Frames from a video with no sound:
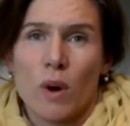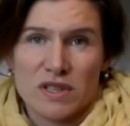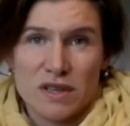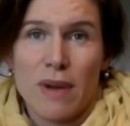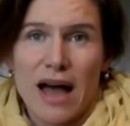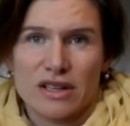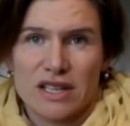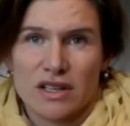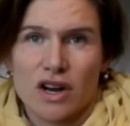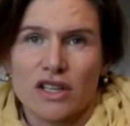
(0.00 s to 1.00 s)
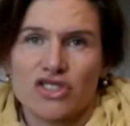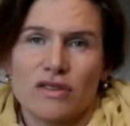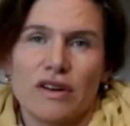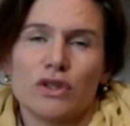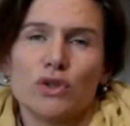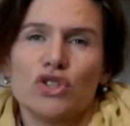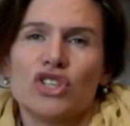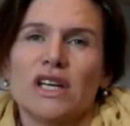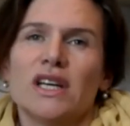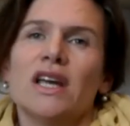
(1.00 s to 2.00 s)
what was the biotechnology
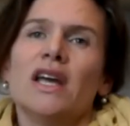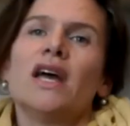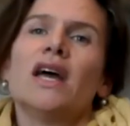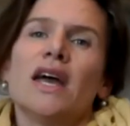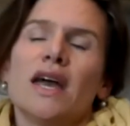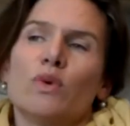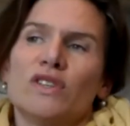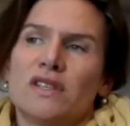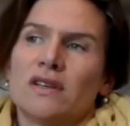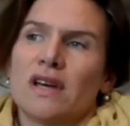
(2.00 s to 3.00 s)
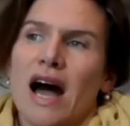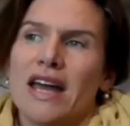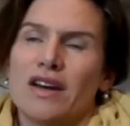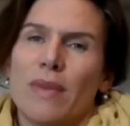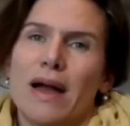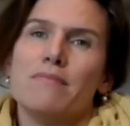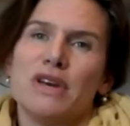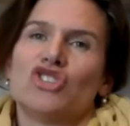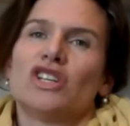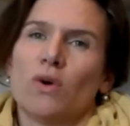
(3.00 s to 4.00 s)
revolution, it was guided by
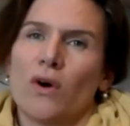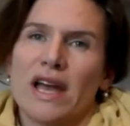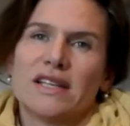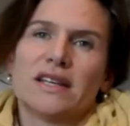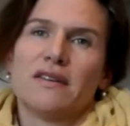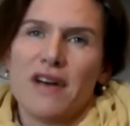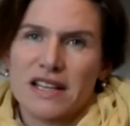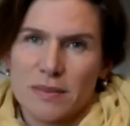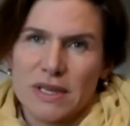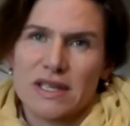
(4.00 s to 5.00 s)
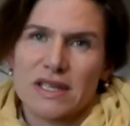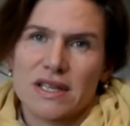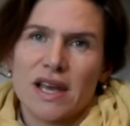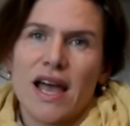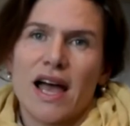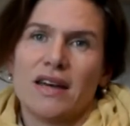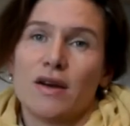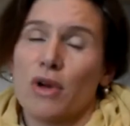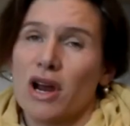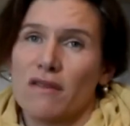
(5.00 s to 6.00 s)
mission-oriented investments. And
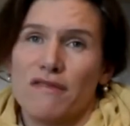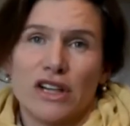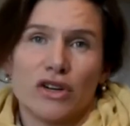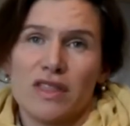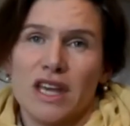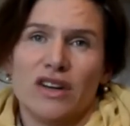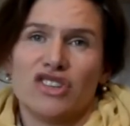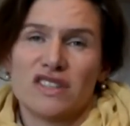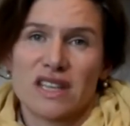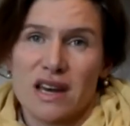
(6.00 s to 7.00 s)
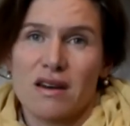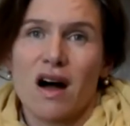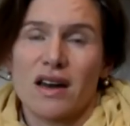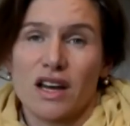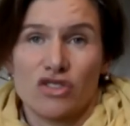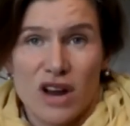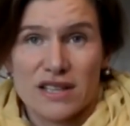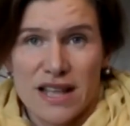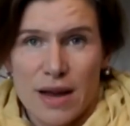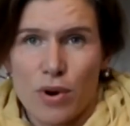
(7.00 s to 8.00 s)
market failure theory just cannot
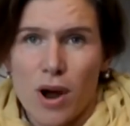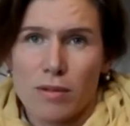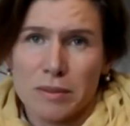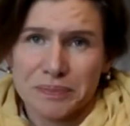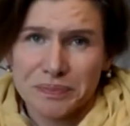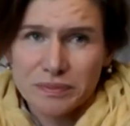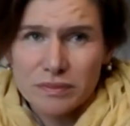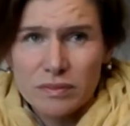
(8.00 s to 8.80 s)
address that problem.